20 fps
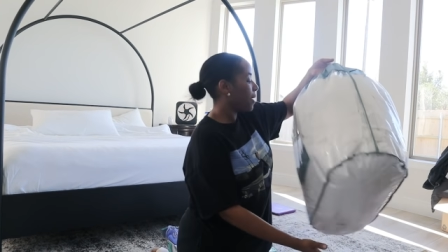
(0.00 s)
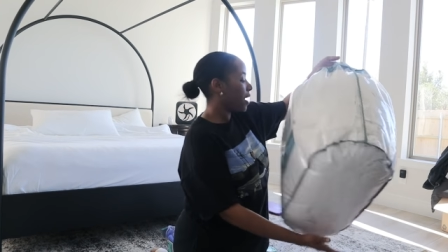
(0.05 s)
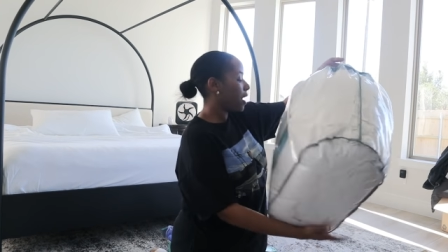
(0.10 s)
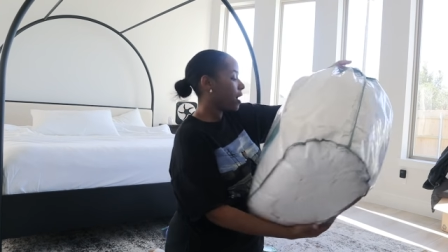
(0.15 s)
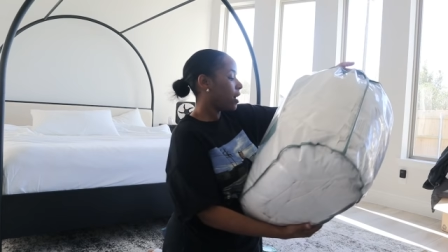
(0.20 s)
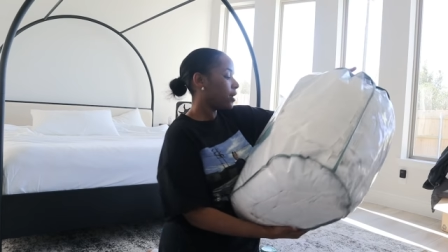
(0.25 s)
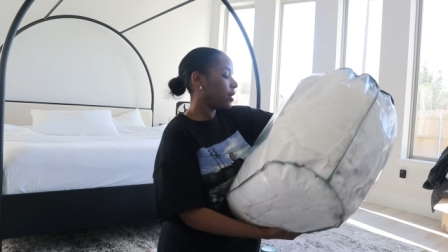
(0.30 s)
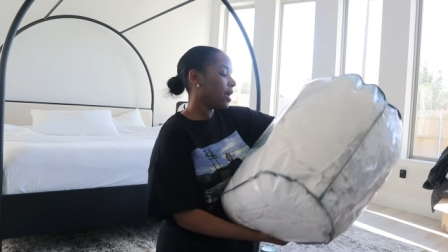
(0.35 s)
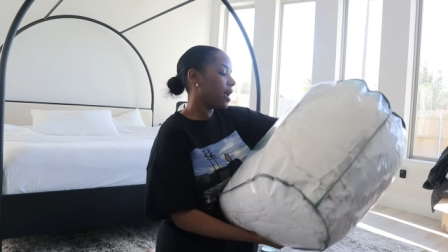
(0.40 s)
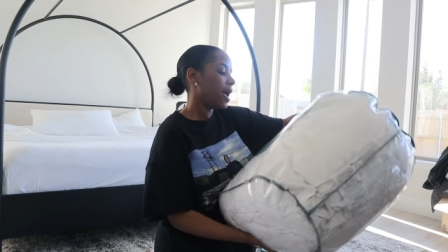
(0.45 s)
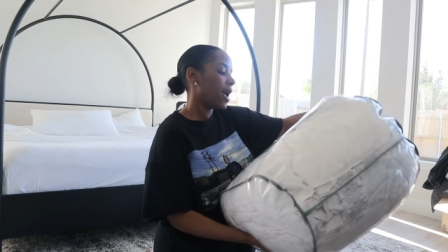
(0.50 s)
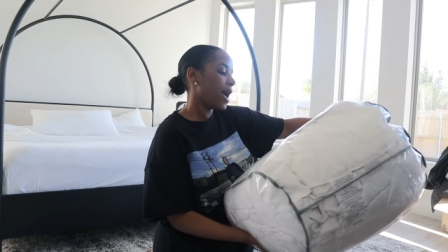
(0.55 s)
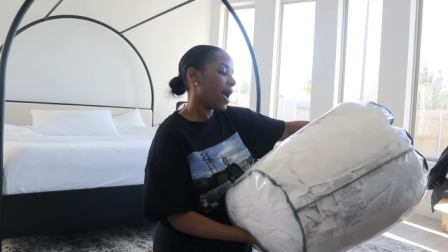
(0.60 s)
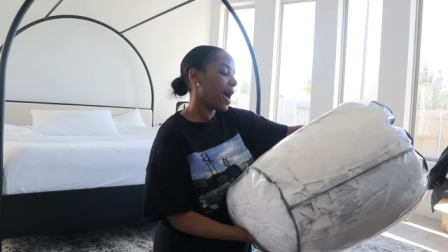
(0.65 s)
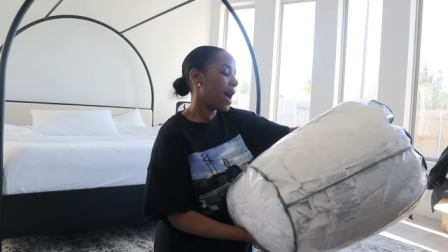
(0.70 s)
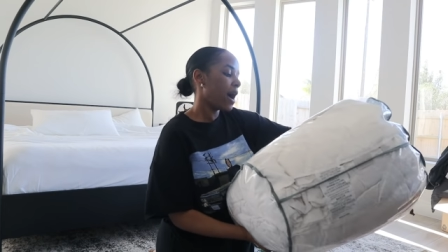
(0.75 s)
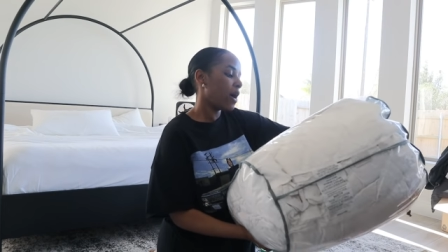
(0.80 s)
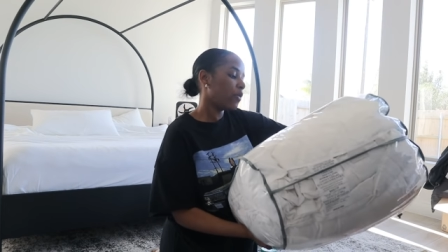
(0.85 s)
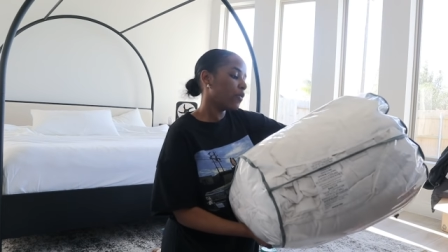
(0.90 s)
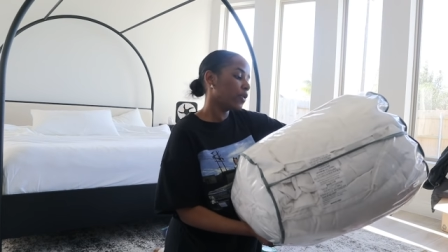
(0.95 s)
bought
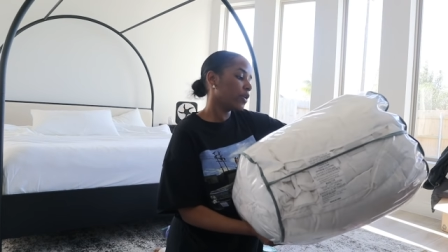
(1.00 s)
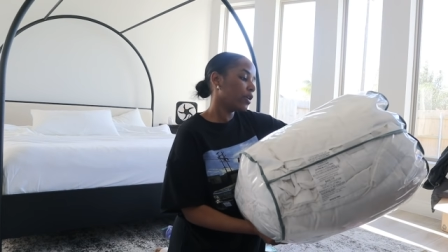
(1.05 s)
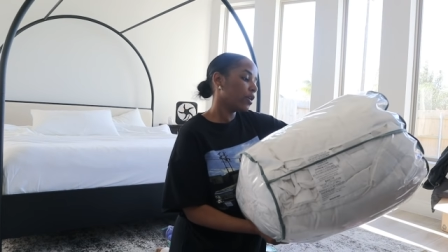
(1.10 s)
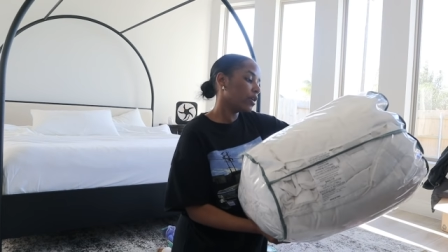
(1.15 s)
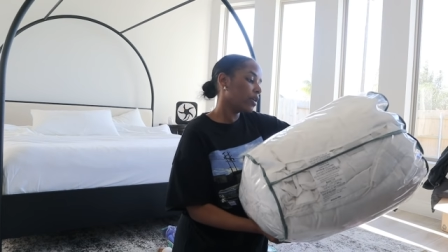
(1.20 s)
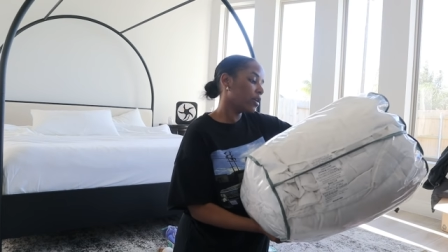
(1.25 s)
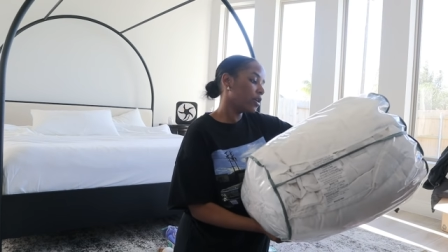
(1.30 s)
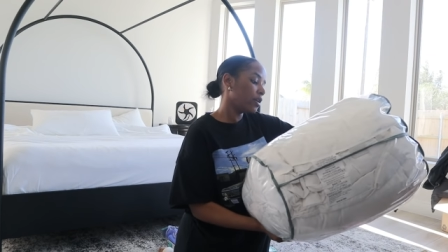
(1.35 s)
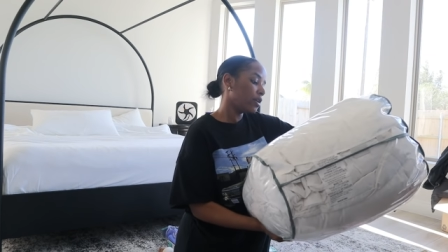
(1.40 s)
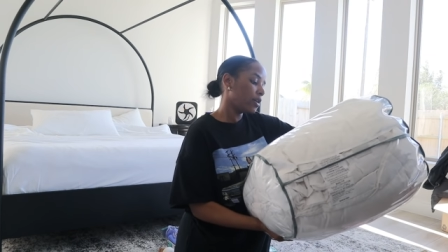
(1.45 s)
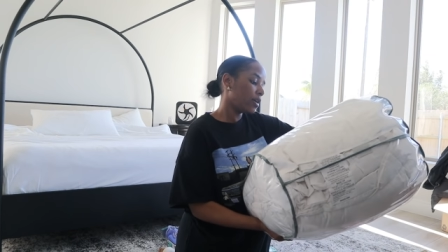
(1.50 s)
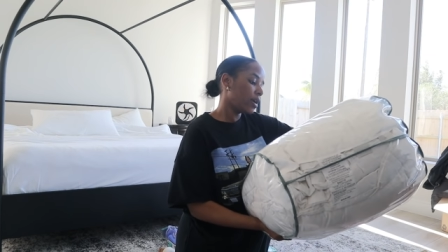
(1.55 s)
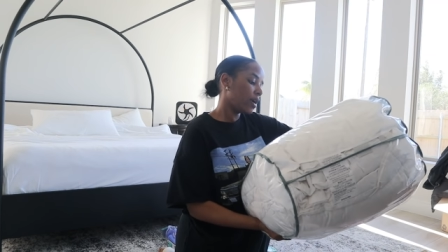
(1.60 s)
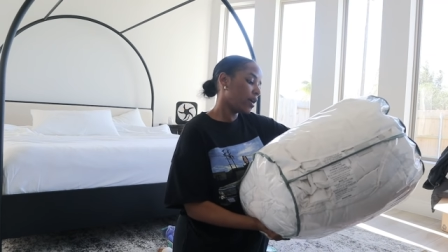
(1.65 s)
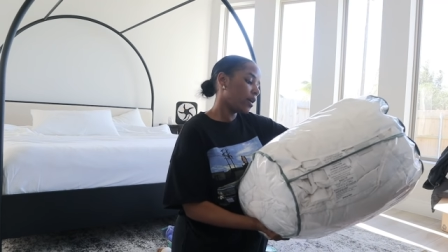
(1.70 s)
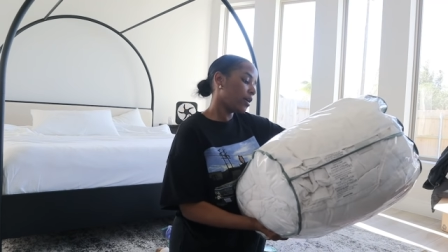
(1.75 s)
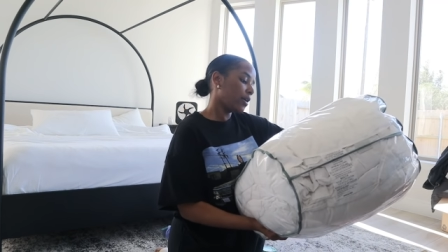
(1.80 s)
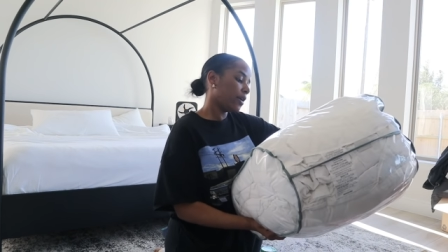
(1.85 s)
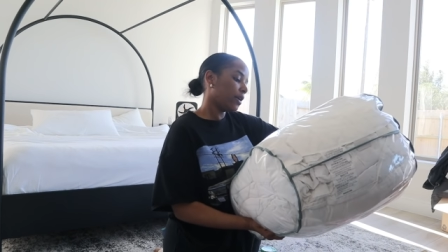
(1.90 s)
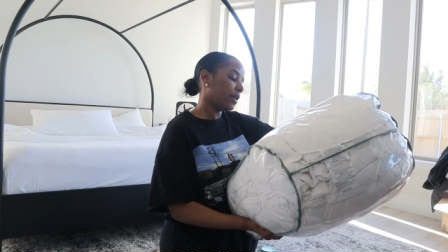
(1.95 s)
our
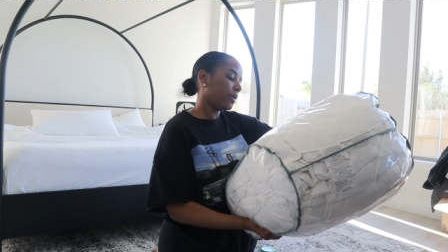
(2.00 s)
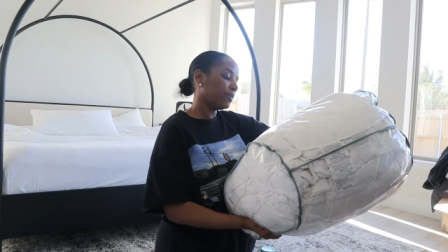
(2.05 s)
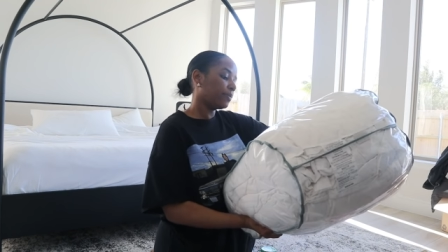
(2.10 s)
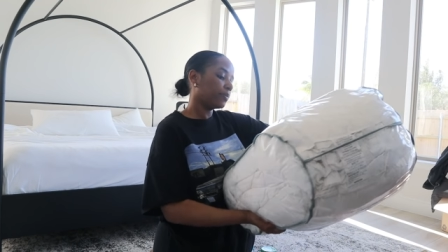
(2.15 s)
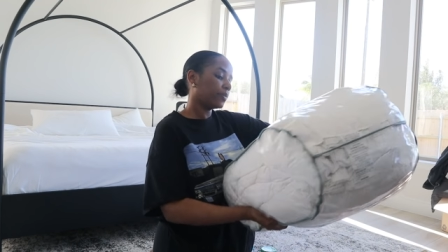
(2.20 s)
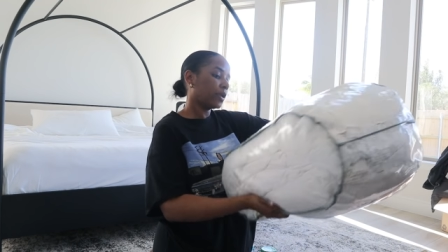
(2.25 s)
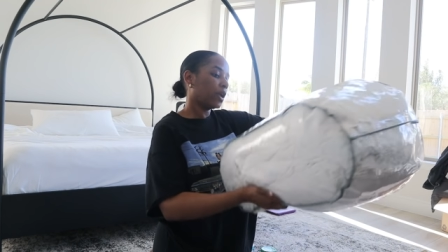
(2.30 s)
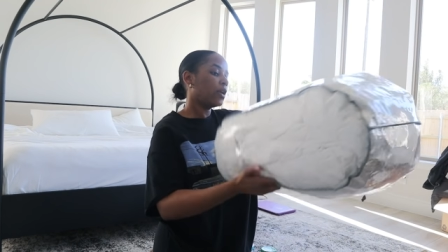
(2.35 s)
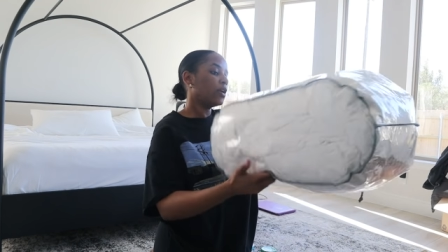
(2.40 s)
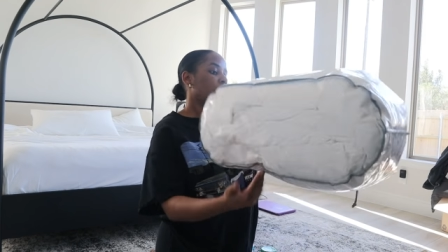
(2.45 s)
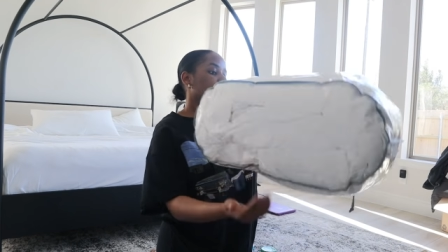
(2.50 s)
um,